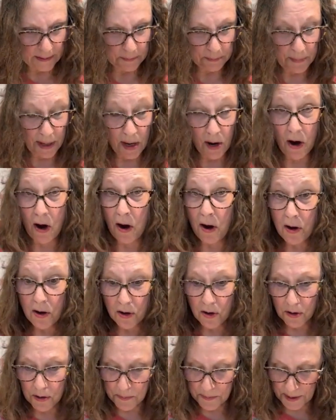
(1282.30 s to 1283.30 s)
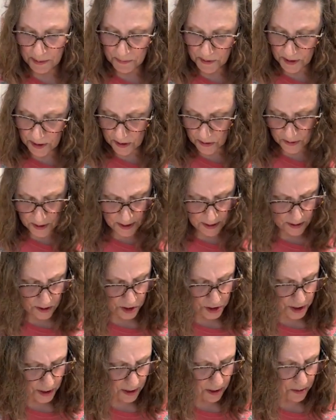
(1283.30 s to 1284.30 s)
haul, but I'm going to go ahead and
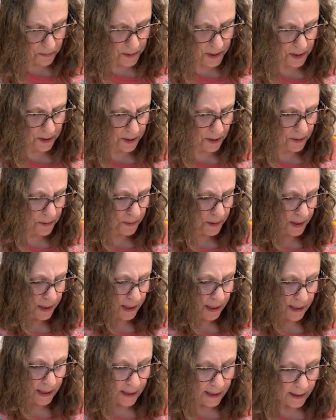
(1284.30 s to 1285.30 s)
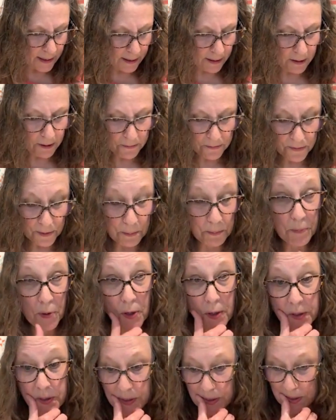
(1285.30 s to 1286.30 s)
share it with you from
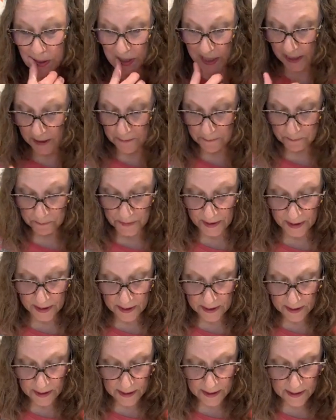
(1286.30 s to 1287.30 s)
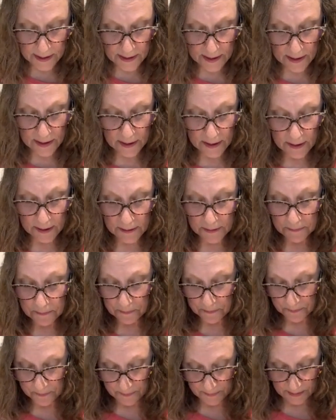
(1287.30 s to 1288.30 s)
Market. It is,
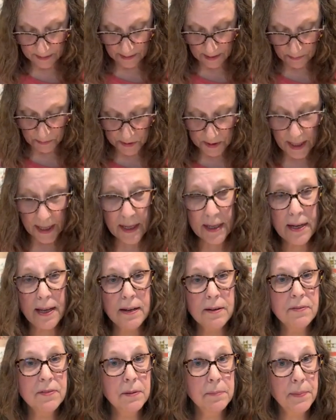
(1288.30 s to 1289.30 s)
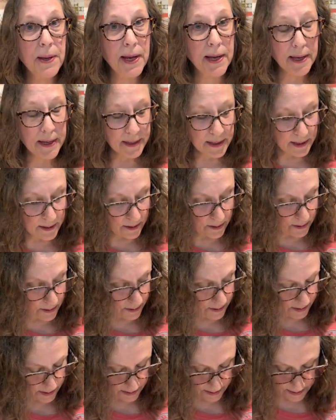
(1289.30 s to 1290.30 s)
I'm going to take it out of the bag here
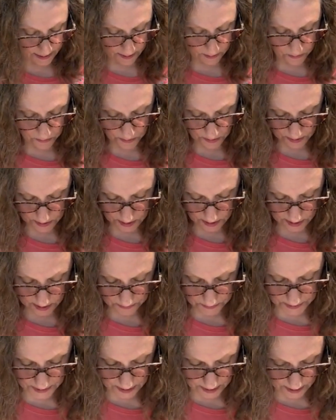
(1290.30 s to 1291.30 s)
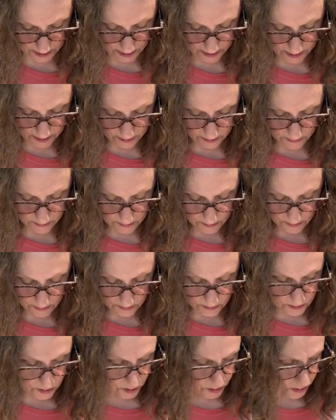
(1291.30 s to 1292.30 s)
because I don't want it to be
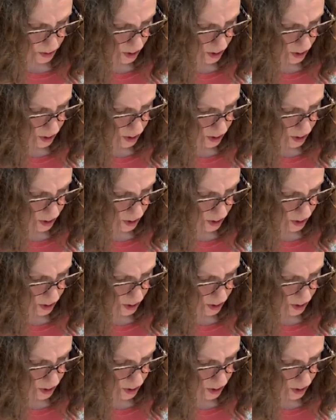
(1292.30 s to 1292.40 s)
too